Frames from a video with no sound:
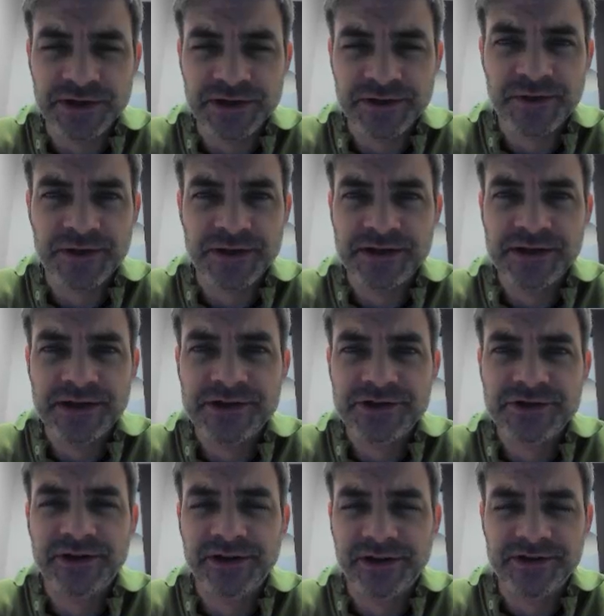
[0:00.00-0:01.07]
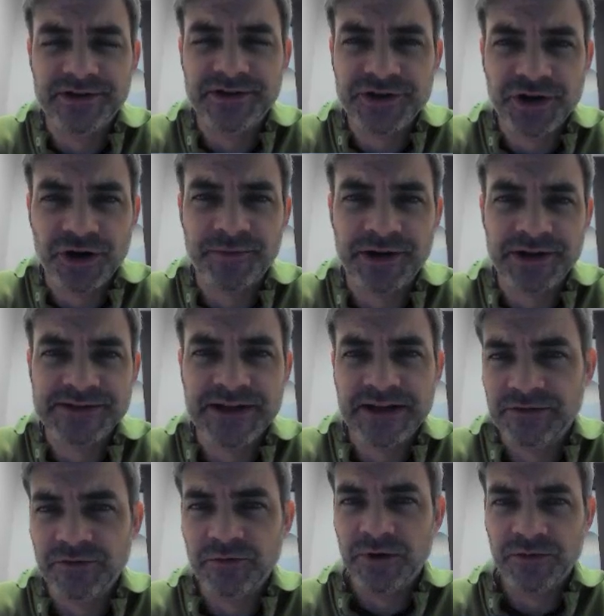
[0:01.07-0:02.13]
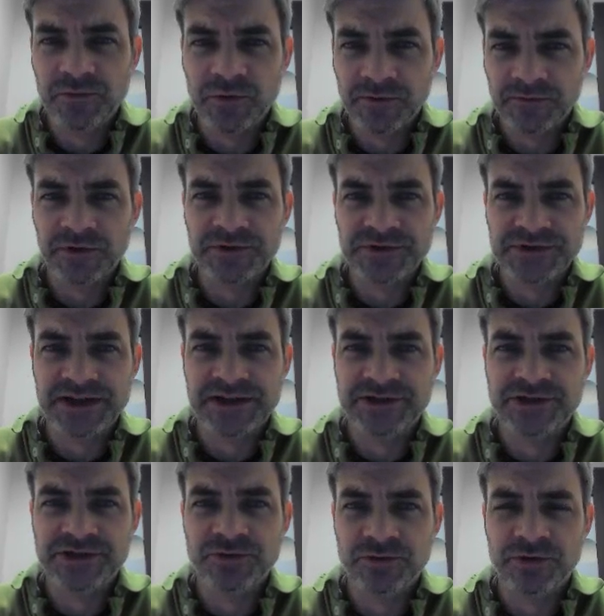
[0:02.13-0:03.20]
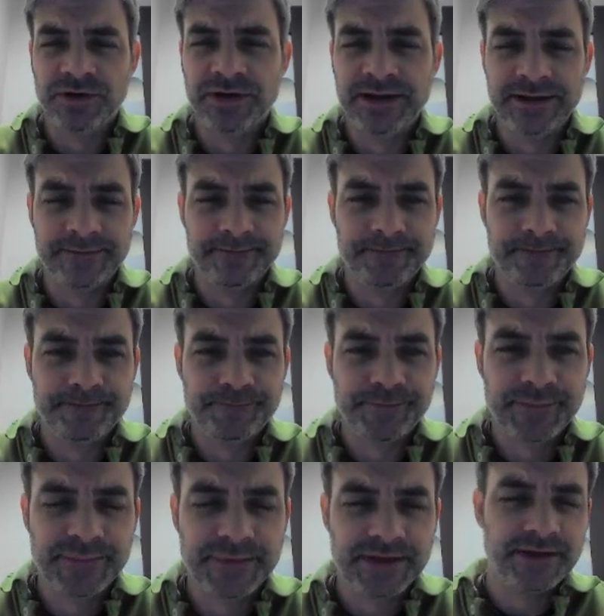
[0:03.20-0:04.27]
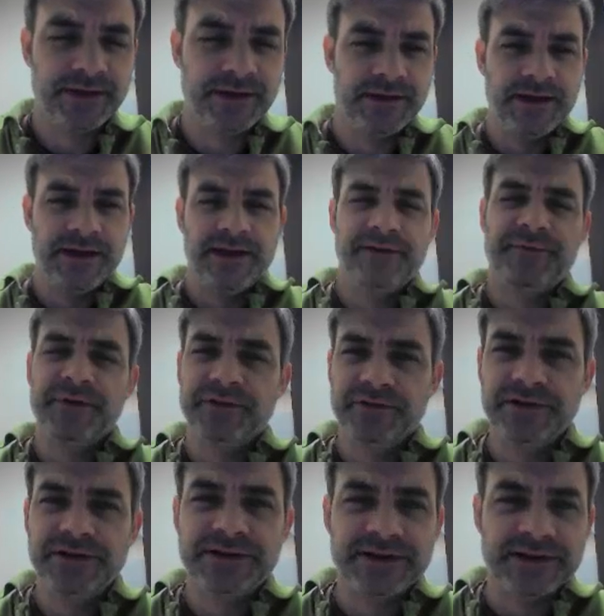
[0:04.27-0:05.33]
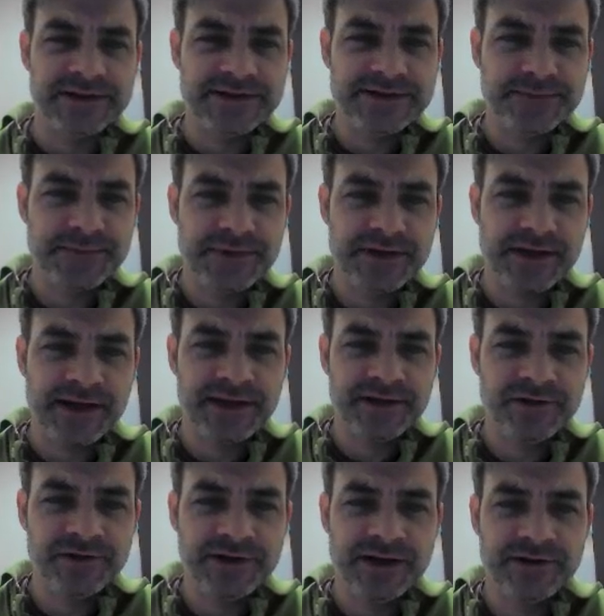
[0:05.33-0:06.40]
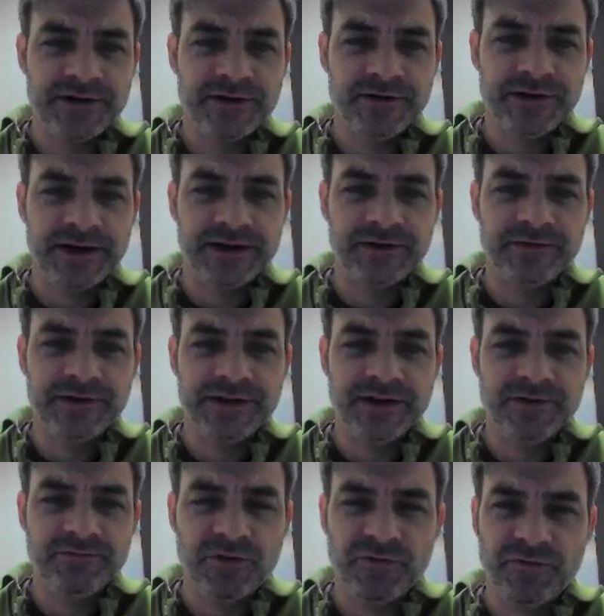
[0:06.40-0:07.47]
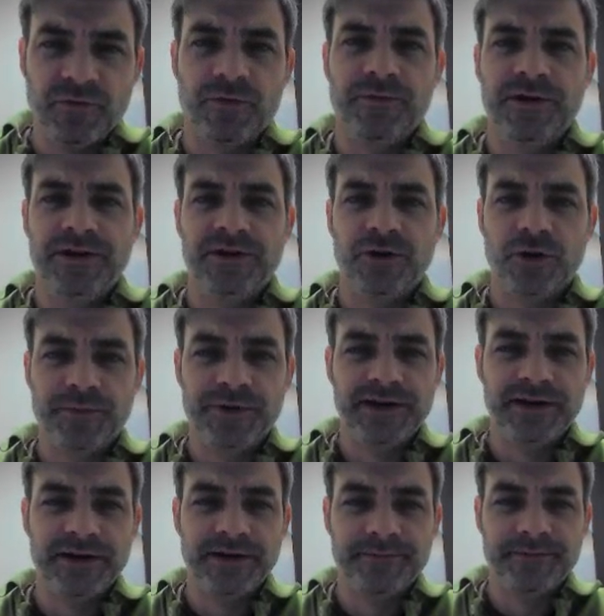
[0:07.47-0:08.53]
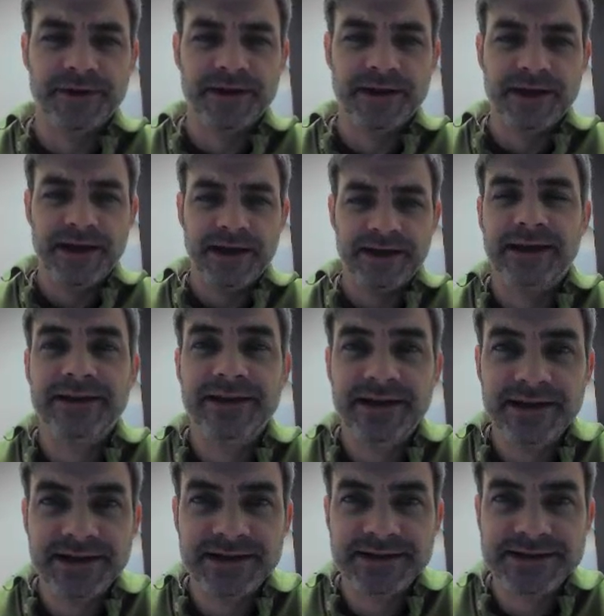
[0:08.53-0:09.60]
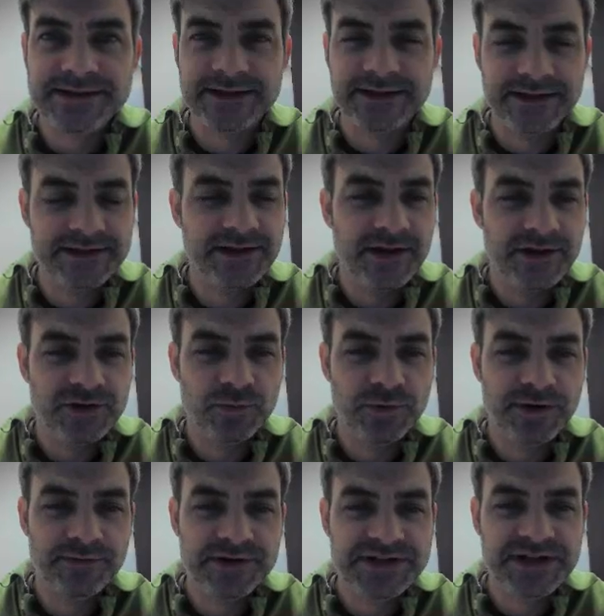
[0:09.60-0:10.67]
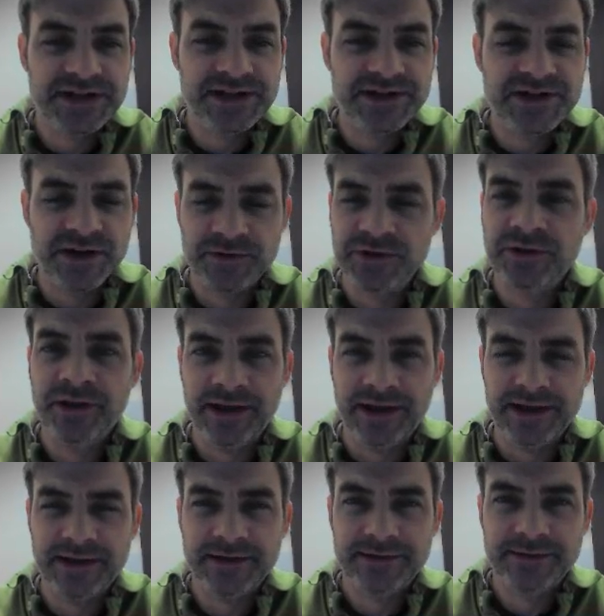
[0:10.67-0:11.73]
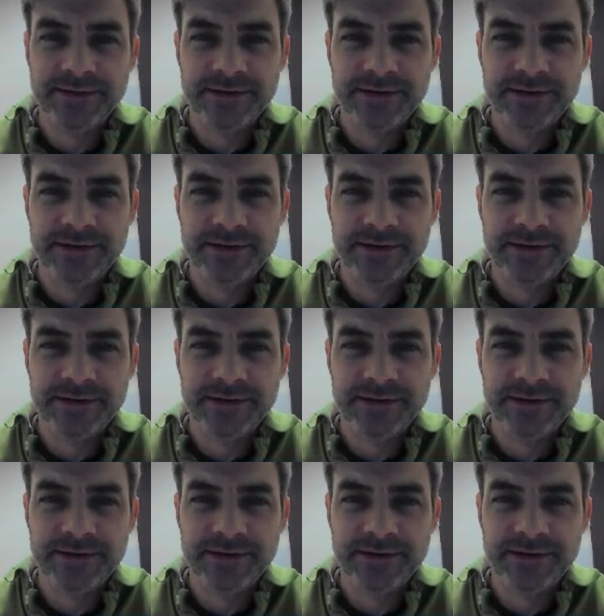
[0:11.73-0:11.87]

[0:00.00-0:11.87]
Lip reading: with trying to determine exactly what workflow stage you were in. If I look at this, I can go down here and click on Perform It and open it up, and then I can assign it to whatever stage I would like.